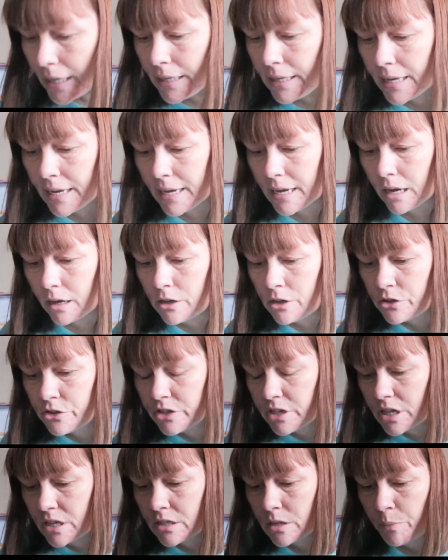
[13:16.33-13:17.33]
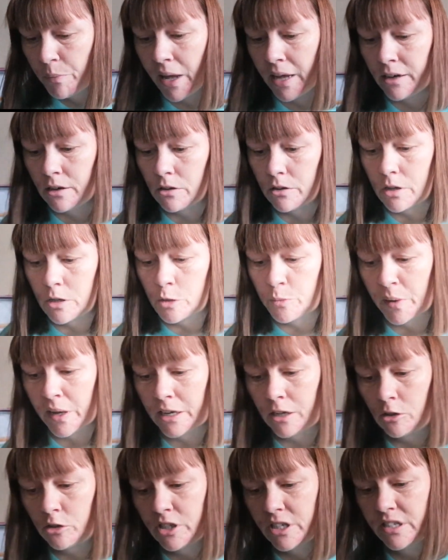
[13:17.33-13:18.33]
Yeah, I used it as
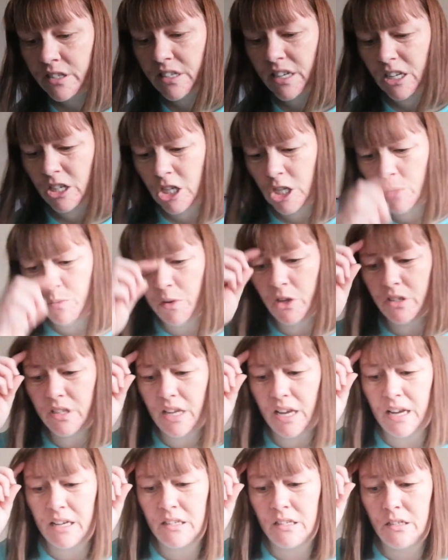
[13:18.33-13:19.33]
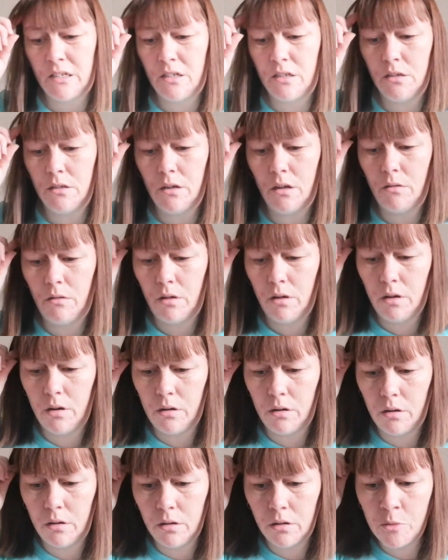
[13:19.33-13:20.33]
penalty stitches because it asked,
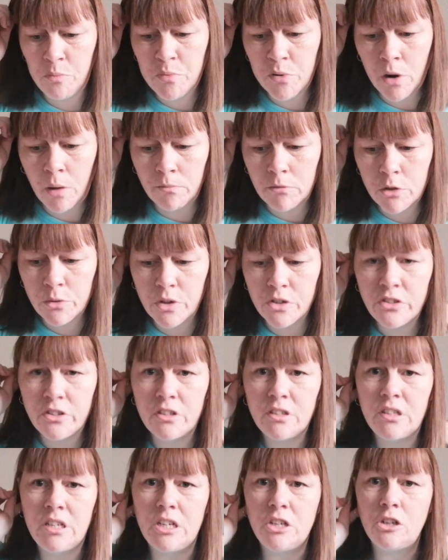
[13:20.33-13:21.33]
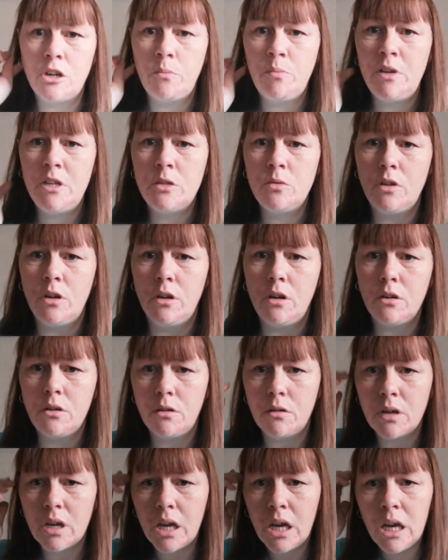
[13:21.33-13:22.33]
the prompt was to stitch on a piece with a lock
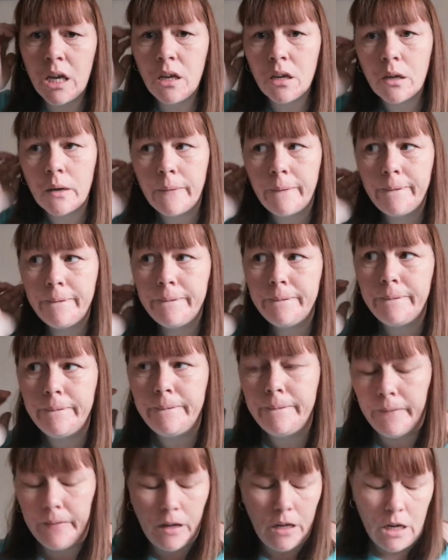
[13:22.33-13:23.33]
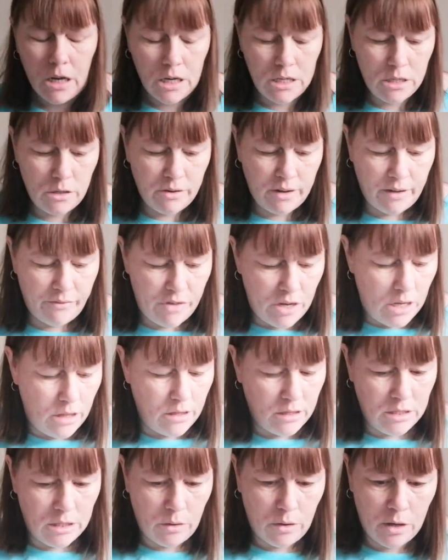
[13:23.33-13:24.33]
or key. I don't have
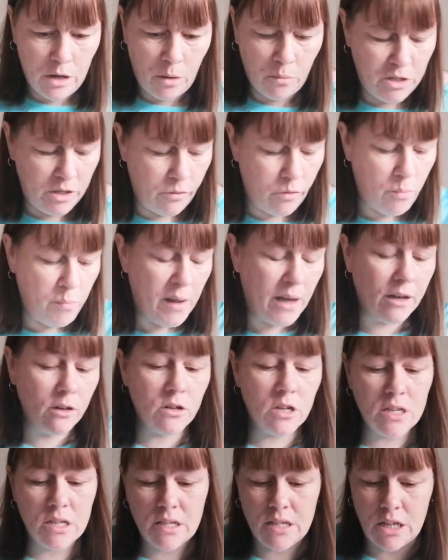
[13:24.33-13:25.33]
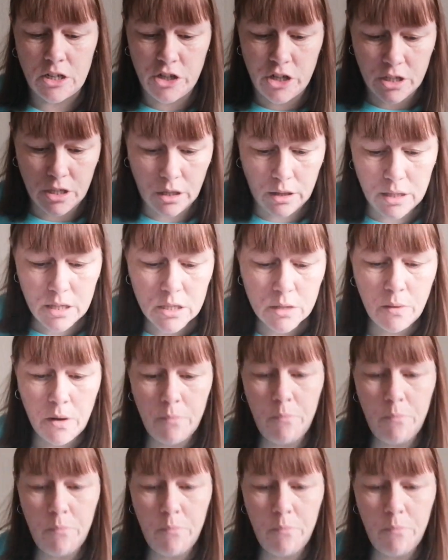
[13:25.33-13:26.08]
either, so I opted for penalty stitches on this